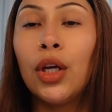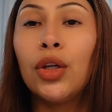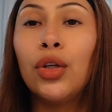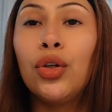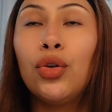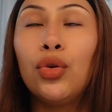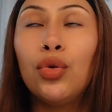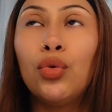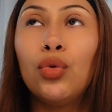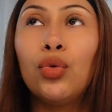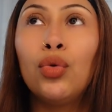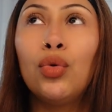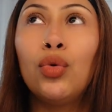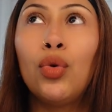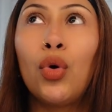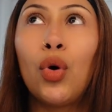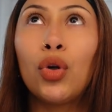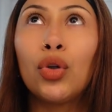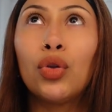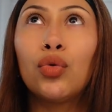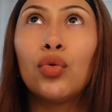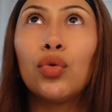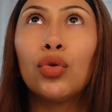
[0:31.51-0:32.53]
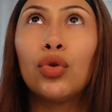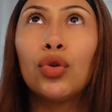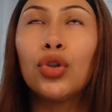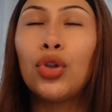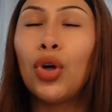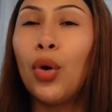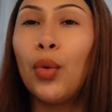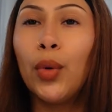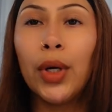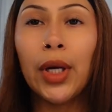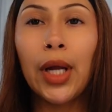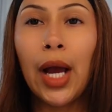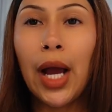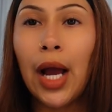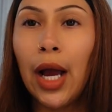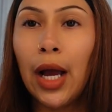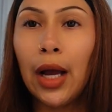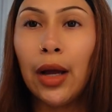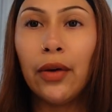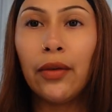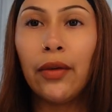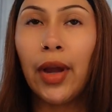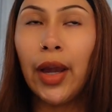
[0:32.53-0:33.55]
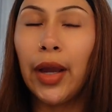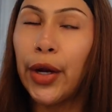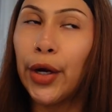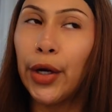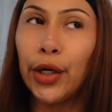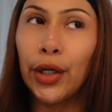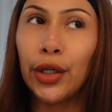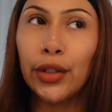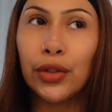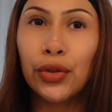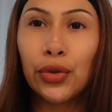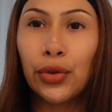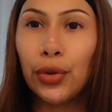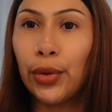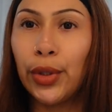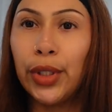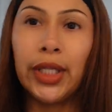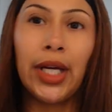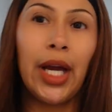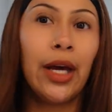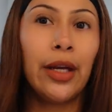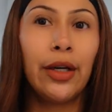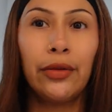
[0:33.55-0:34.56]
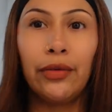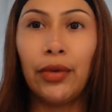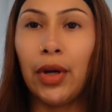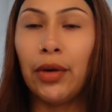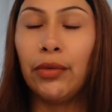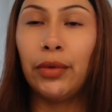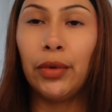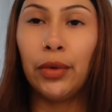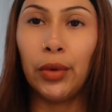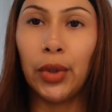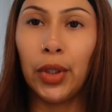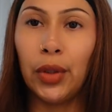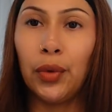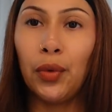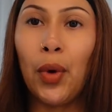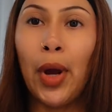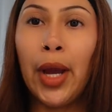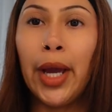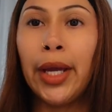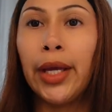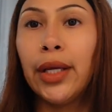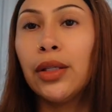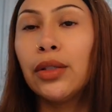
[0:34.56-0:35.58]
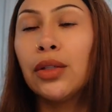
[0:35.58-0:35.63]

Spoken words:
You don't want to have hairs growing out of everywhere, right?